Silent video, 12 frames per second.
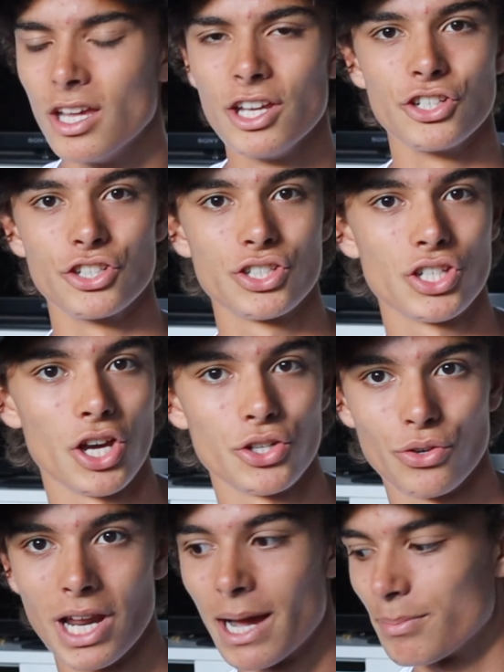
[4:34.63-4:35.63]
just search
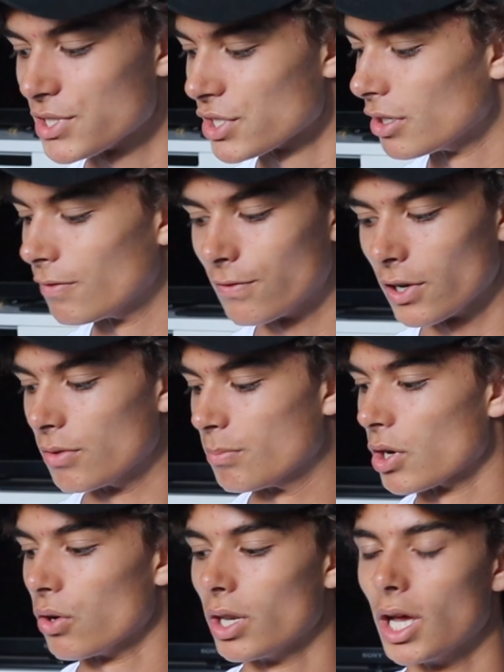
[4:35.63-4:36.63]
on Amazon foam
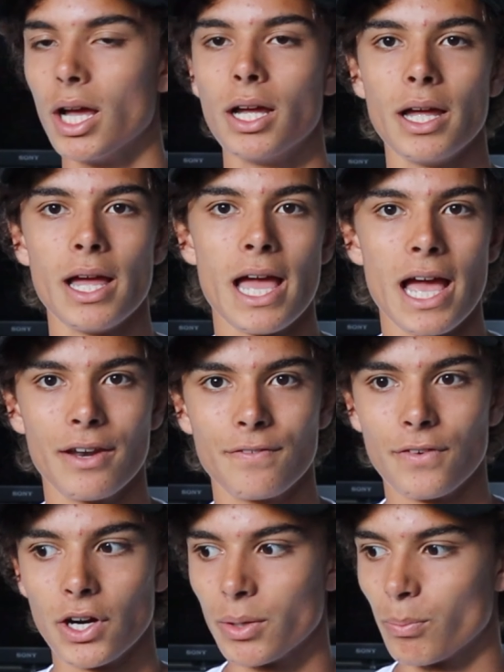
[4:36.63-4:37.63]
roller and
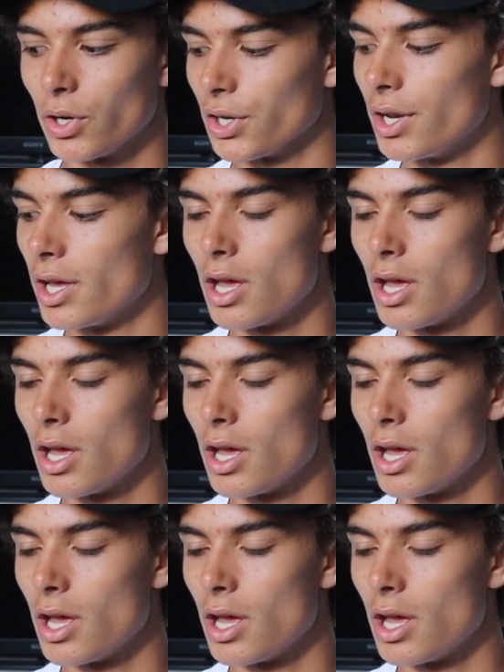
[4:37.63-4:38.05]
find one.